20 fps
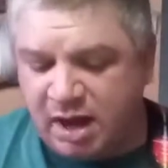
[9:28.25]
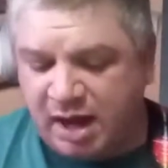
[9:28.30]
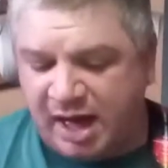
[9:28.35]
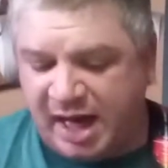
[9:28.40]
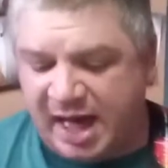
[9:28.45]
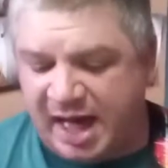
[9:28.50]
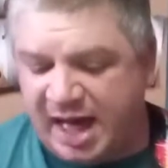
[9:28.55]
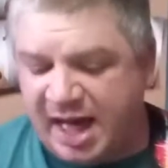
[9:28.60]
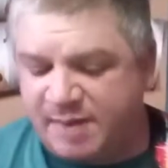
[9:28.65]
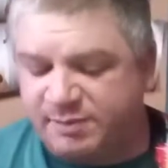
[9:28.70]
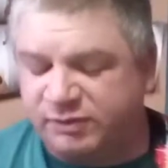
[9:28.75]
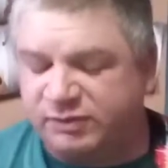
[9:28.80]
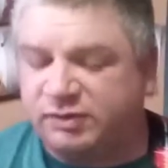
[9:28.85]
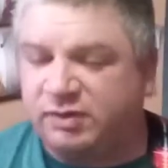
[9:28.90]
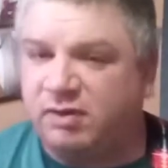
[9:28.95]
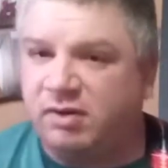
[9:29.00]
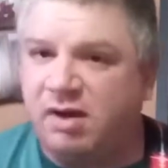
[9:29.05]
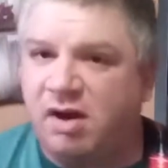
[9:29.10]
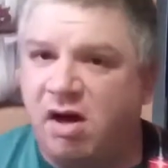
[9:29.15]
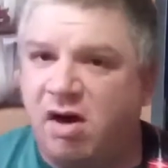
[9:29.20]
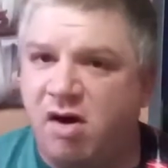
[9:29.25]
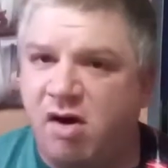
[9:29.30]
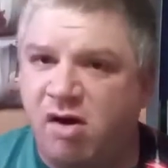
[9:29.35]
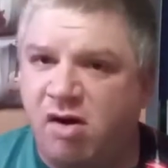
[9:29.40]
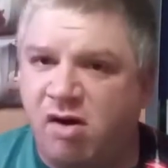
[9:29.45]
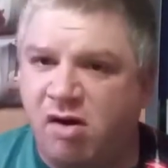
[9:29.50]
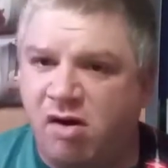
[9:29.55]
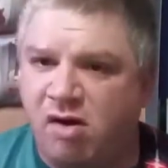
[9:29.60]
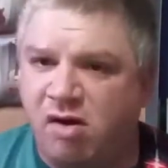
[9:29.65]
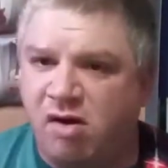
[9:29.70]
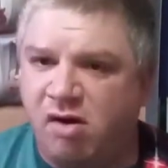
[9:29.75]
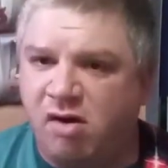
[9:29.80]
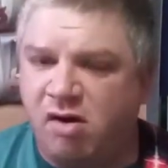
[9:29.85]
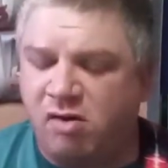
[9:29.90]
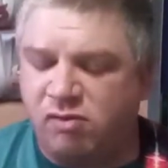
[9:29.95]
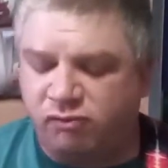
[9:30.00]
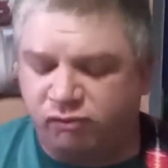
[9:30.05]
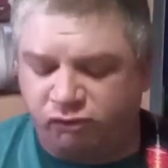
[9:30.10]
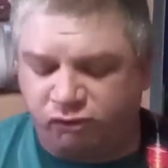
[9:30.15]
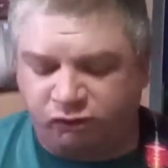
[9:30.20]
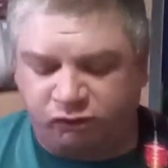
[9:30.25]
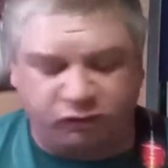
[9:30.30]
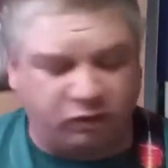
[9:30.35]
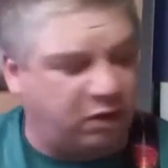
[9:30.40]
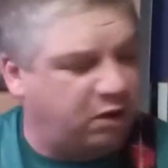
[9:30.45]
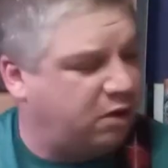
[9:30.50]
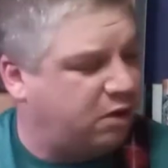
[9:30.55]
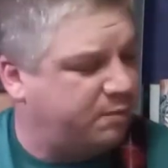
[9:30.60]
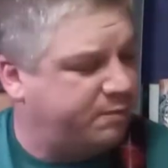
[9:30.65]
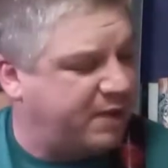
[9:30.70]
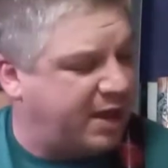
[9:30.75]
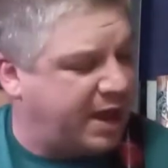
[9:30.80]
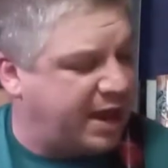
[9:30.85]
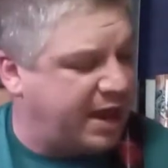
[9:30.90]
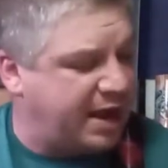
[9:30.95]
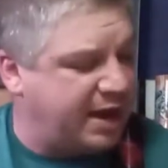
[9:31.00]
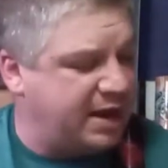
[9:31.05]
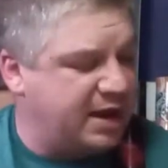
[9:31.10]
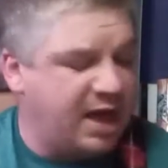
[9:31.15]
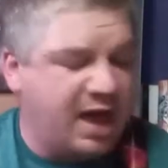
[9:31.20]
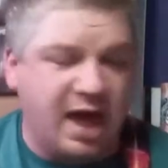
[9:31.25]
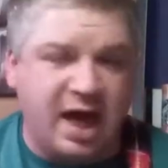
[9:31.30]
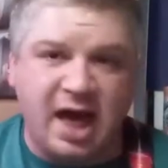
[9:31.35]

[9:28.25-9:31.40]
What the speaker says: I'm so lonesome, A,